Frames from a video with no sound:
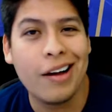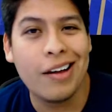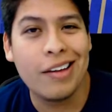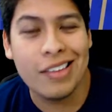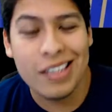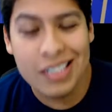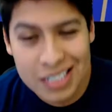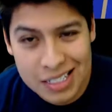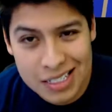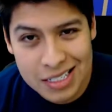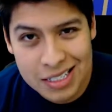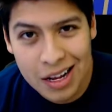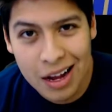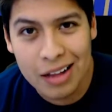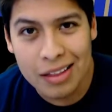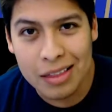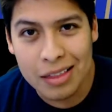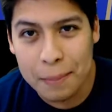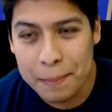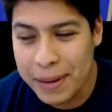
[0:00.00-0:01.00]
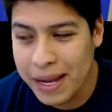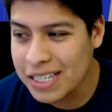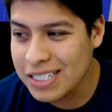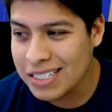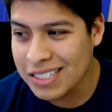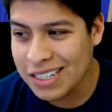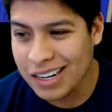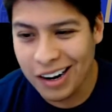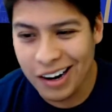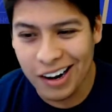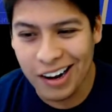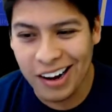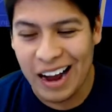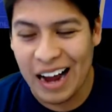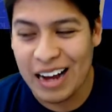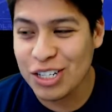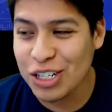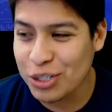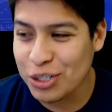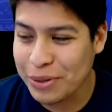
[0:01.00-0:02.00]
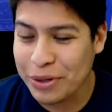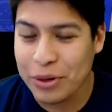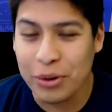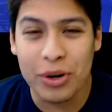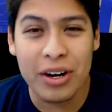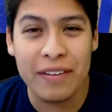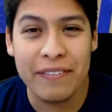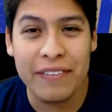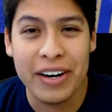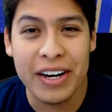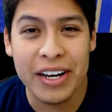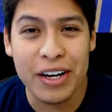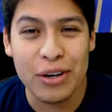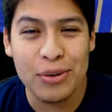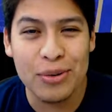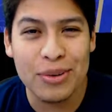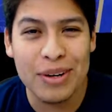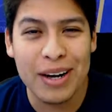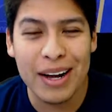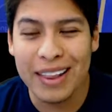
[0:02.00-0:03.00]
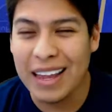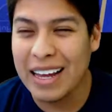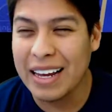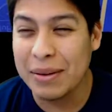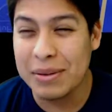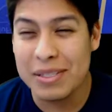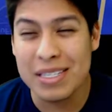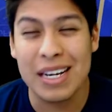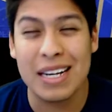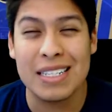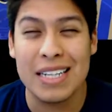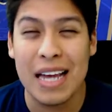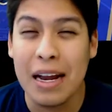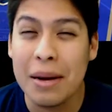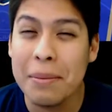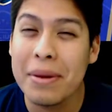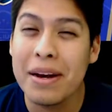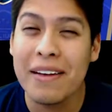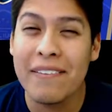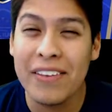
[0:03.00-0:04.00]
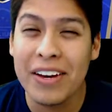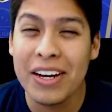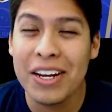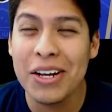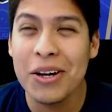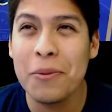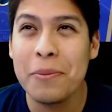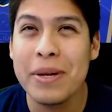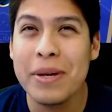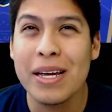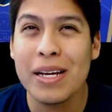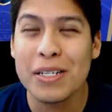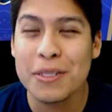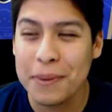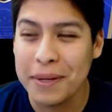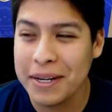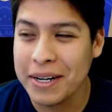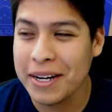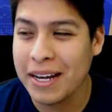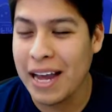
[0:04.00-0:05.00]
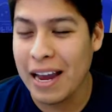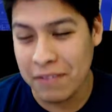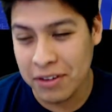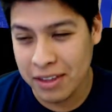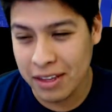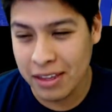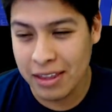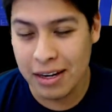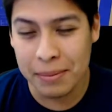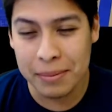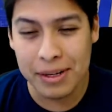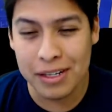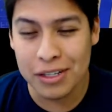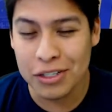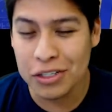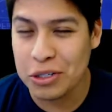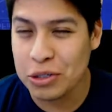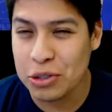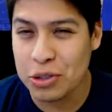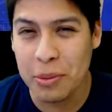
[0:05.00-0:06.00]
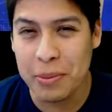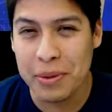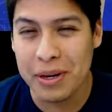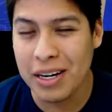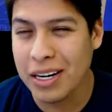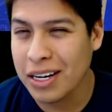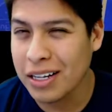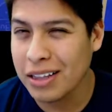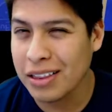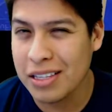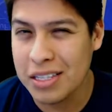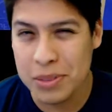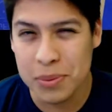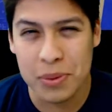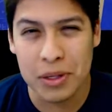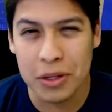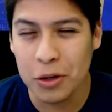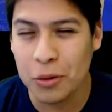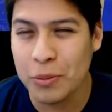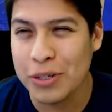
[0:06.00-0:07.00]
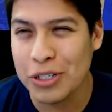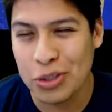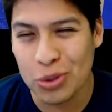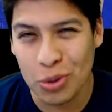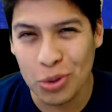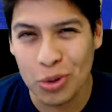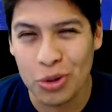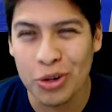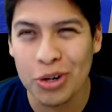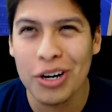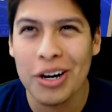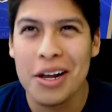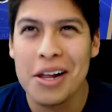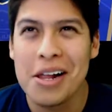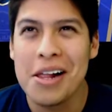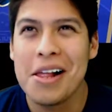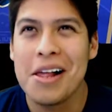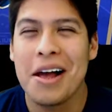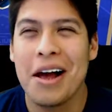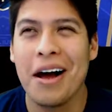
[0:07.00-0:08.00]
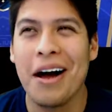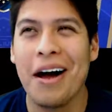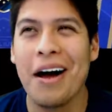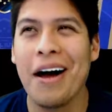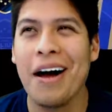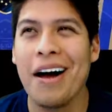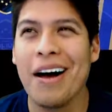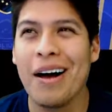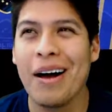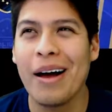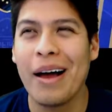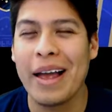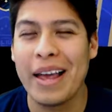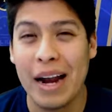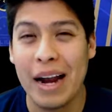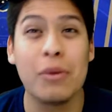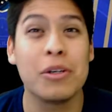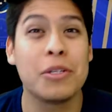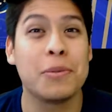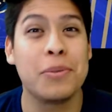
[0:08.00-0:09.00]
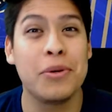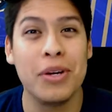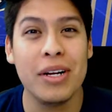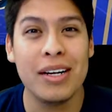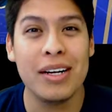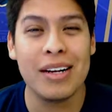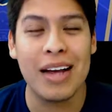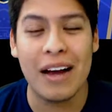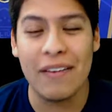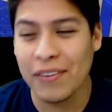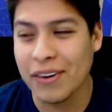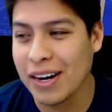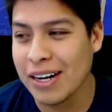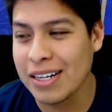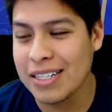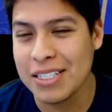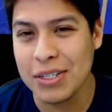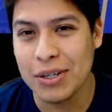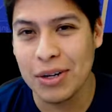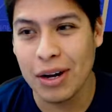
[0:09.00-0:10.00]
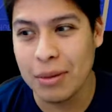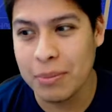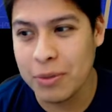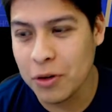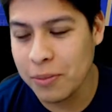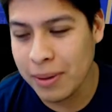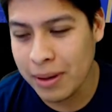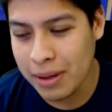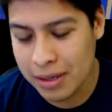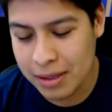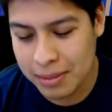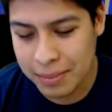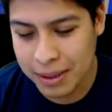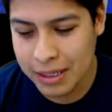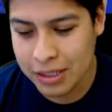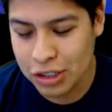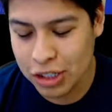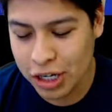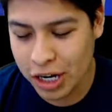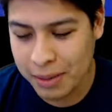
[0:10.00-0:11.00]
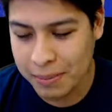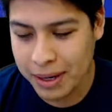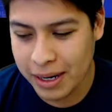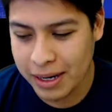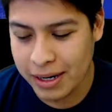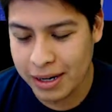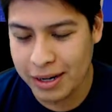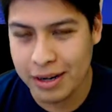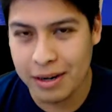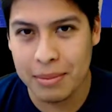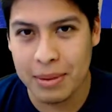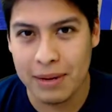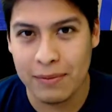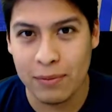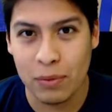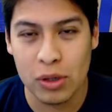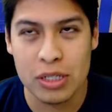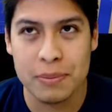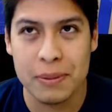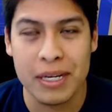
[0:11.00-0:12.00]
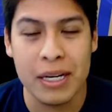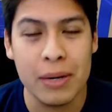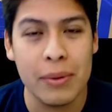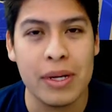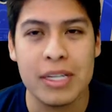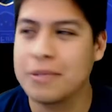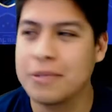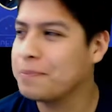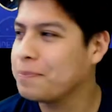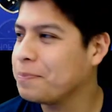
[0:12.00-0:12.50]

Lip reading: This is not the best. I just recorded a video. It was like a 10-minute video, me explaining everything that I'm gonna do. So I'm gonna cut this one a little bit shorter. And I was muted. I forgot to unmute my chat, my voice. But anyways,